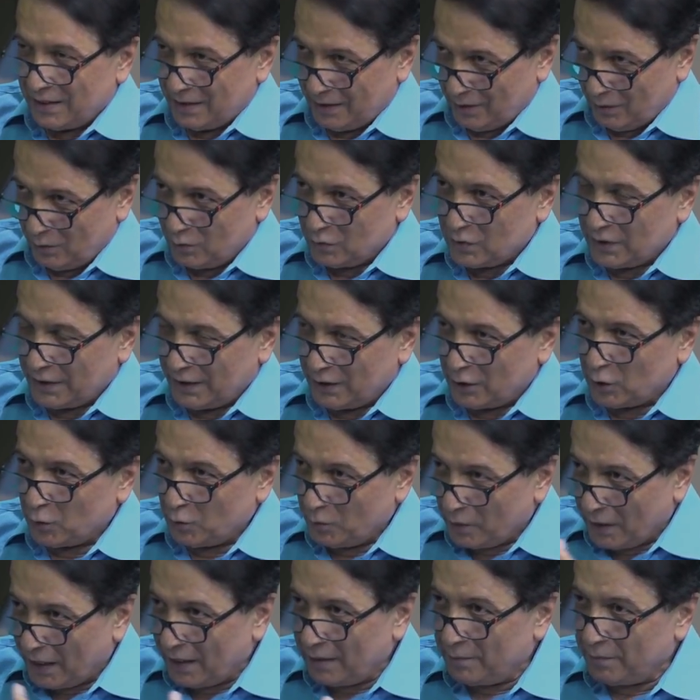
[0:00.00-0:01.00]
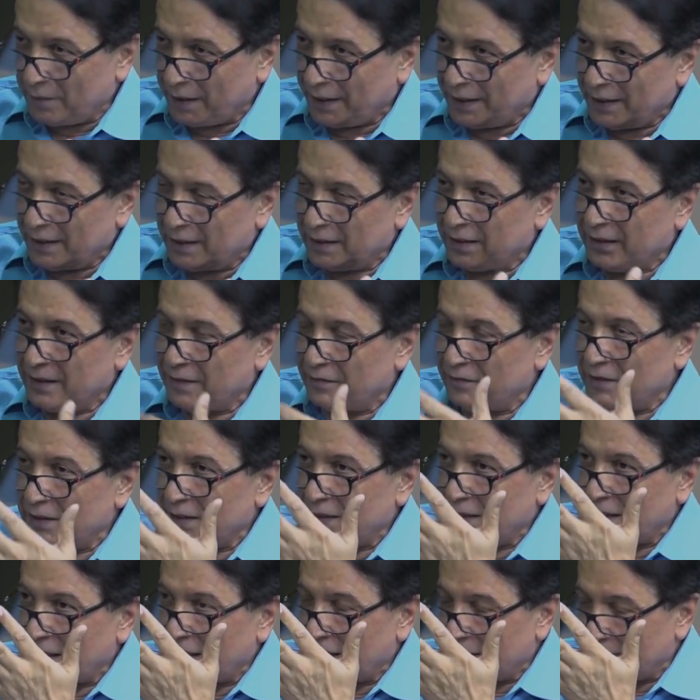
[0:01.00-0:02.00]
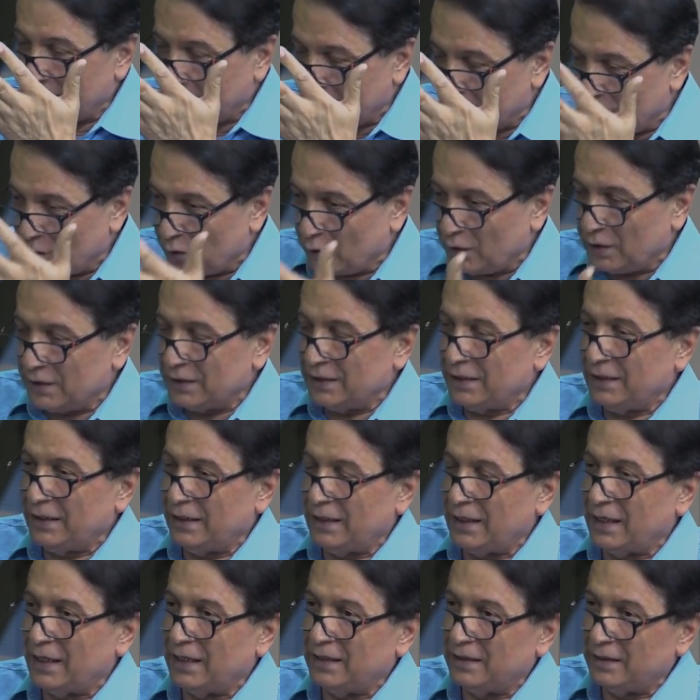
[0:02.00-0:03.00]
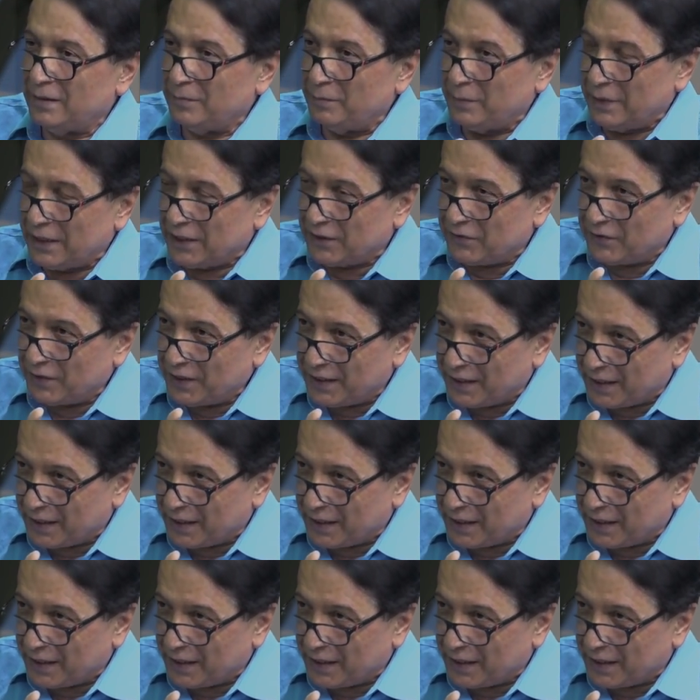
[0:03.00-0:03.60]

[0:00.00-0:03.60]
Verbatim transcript: You see, to my mind, given their technology and the military